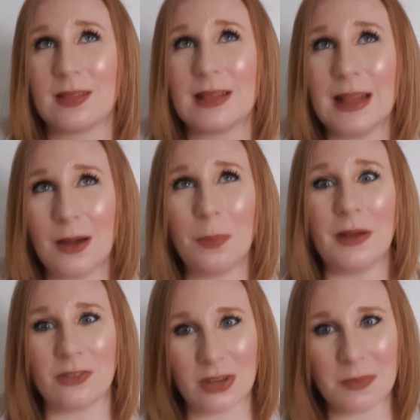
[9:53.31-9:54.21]
little
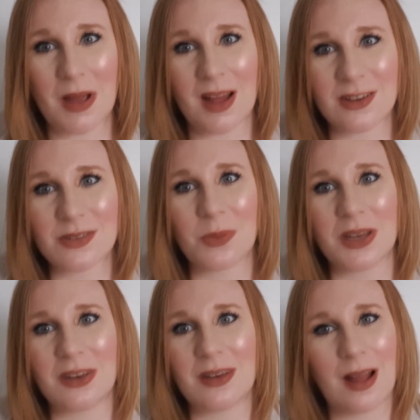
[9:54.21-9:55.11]
bit too much
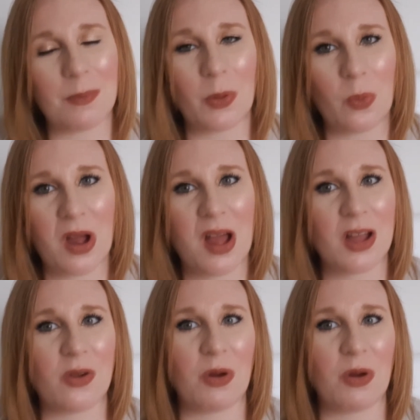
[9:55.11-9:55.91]
when I'm at work